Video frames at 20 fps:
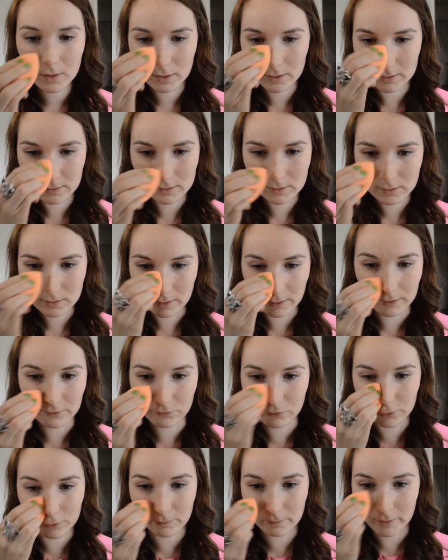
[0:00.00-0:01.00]
and start
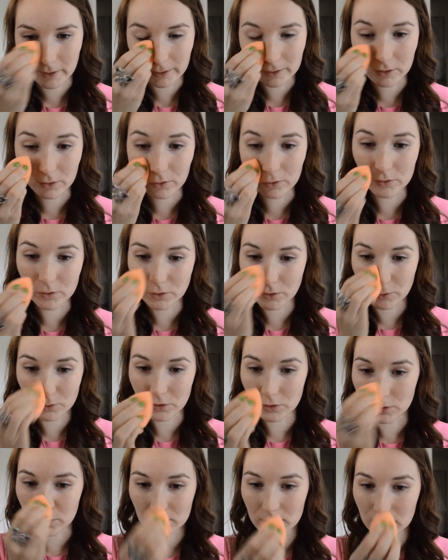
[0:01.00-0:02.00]
from my nose
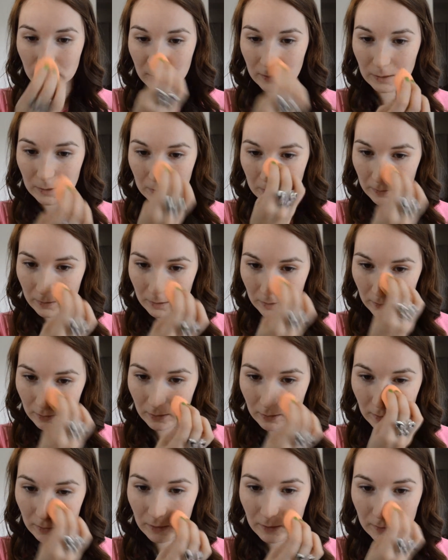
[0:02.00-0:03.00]
usually,
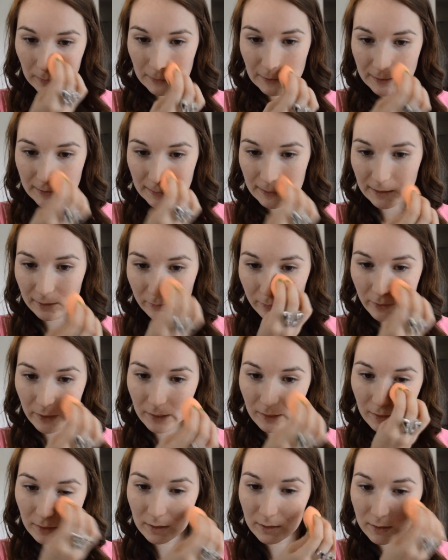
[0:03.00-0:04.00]
because that
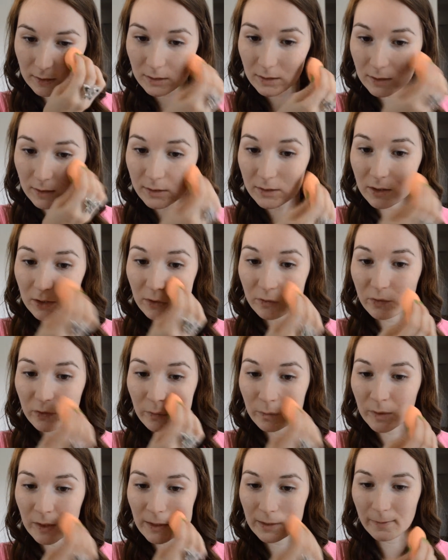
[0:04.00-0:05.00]
way it's easier for
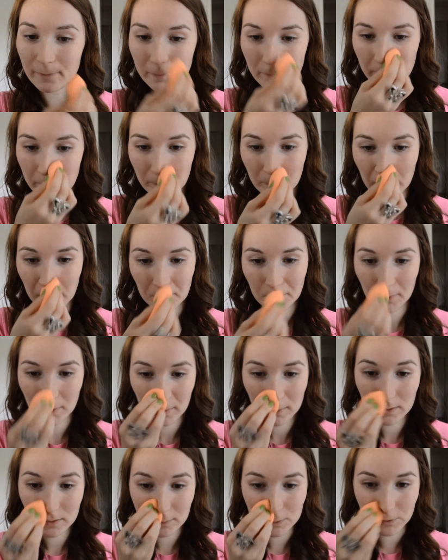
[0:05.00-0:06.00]
me
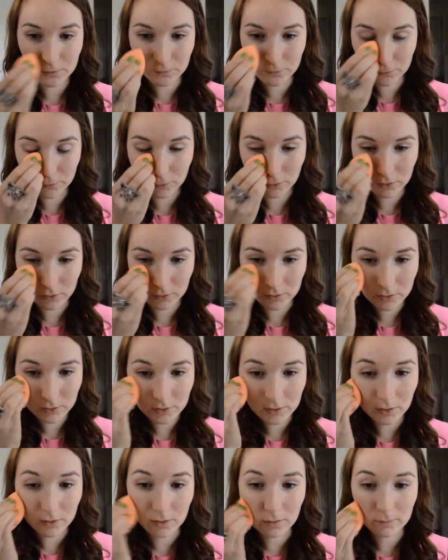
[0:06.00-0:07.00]
to
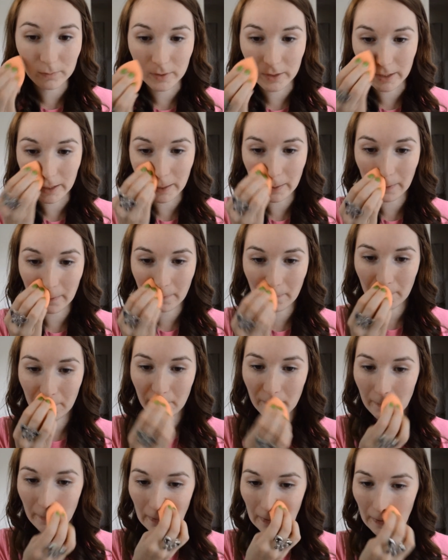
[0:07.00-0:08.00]
focus on my
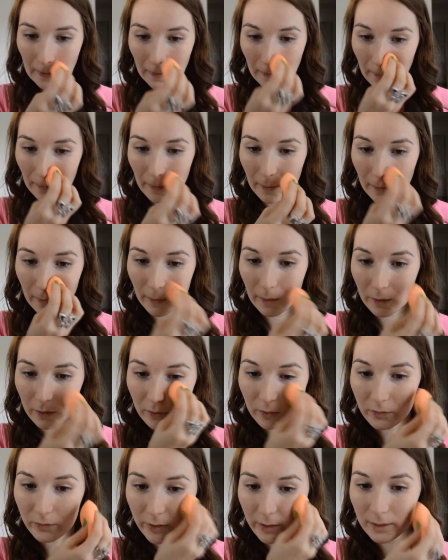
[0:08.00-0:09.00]

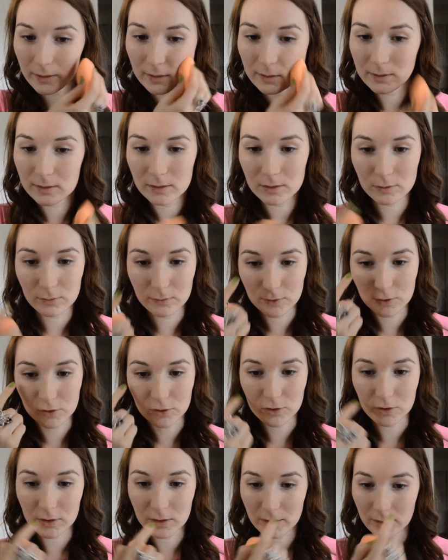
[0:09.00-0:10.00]
redness, which
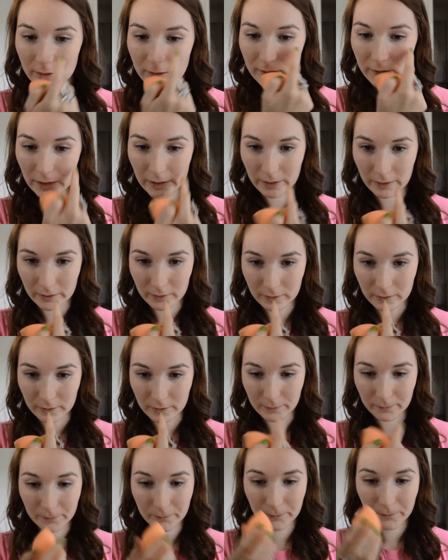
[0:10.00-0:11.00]
is here,